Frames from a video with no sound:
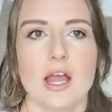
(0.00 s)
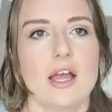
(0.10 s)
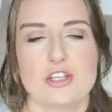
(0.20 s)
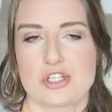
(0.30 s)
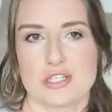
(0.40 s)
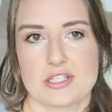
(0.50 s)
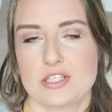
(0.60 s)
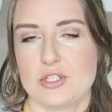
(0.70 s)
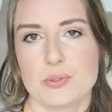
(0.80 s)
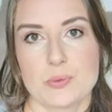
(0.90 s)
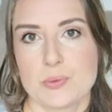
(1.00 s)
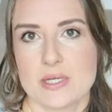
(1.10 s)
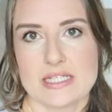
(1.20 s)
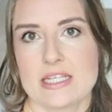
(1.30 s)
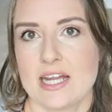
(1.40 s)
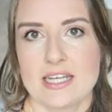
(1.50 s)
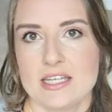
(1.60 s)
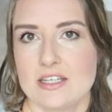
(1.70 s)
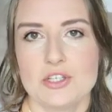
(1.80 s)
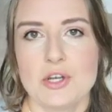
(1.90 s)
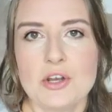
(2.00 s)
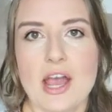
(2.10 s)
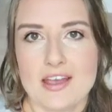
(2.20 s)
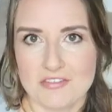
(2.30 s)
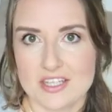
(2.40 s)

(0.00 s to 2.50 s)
It's just, you don't have